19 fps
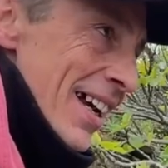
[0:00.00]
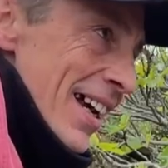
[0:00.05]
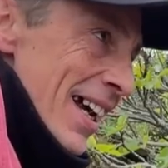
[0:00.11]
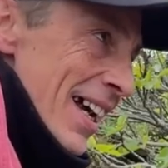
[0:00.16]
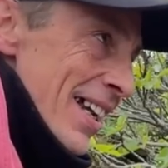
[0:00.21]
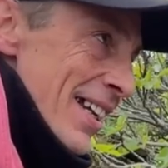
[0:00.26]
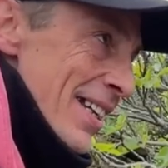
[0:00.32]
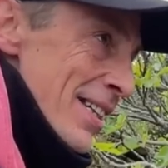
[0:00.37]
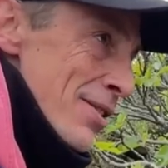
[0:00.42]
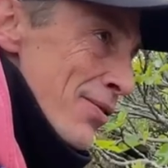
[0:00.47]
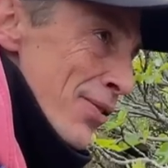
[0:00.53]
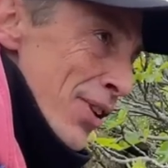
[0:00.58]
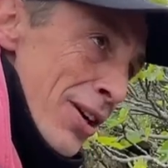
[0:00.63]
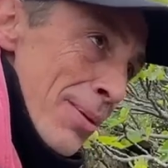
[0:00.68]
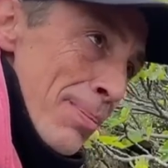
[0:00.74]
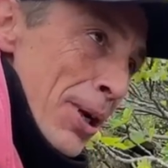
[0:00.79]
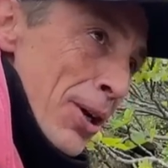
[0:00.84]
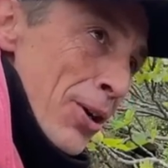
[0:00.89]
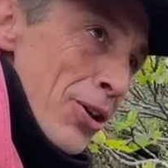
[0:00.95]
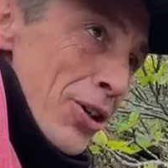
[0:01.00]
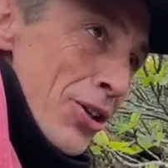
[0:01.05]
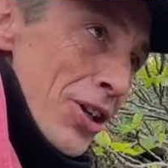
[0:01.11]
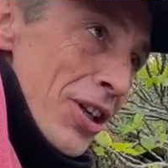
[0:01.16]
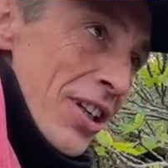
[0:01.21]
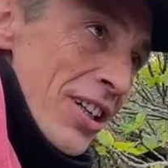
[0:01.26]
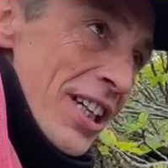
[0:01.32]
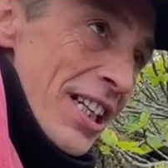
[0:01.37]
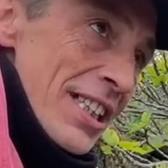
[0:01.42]
And it's very
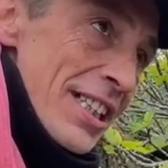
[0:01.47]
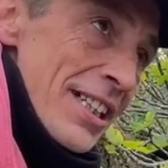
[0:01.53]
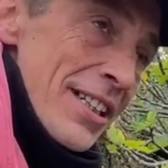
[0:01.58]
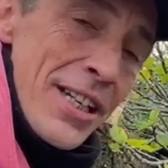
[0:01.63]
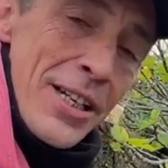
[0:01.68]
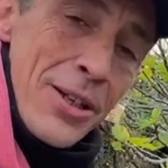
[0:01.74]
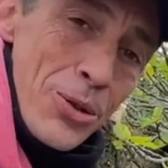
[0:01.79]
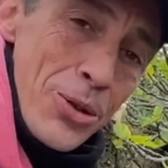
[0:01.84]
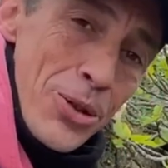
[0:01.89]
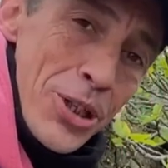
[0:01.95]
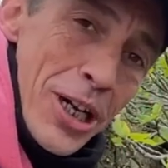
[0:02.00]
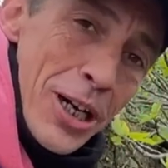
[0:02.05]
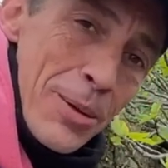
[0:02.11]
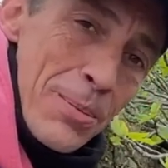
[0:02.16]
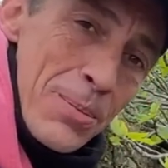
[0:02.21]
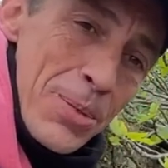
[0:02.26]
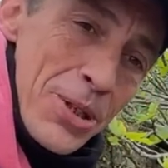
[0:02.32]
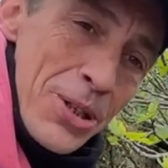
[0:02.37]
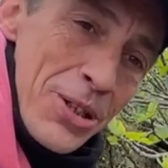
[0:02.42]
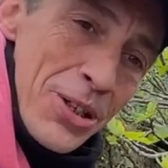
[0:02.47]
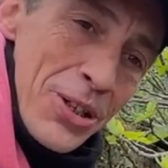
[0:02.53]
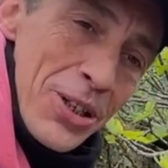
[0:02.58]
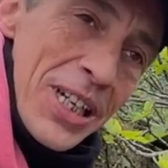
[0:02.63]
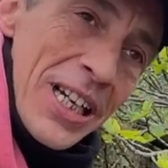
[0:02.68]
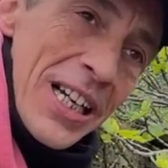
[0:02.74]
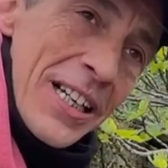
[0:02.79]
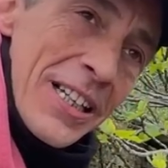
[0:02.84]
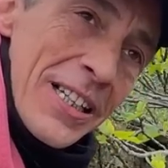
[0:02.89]
peculiar that the news comes
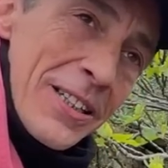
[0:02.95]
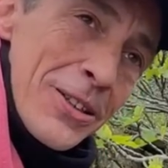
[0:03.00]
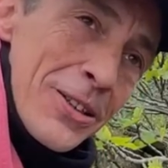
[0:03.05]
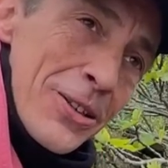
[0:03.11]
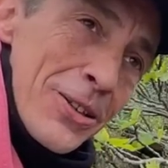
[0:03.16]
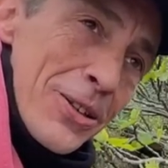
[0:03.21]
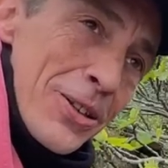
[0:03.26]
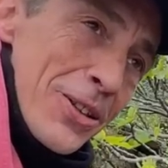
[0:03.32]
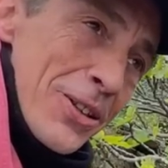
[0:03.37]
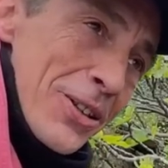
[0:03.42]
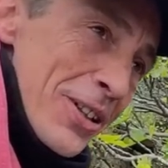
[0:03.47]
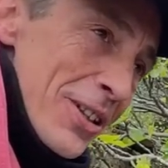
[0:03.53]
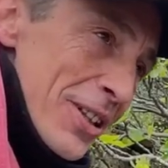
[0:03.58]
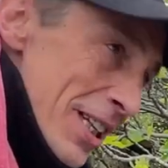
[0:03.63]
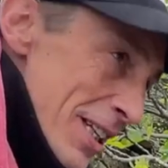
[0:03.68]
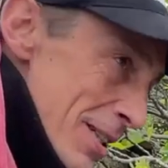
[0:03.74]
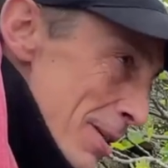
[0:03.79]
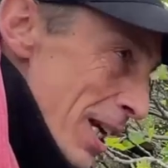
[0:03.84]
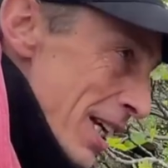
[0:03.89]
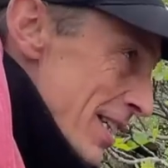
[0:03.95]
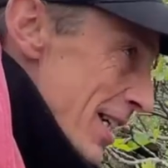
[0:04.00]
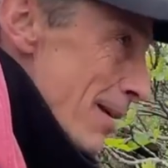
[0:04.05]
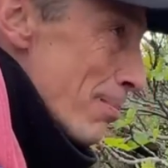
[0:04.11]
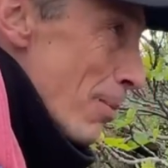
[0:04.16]
at this exact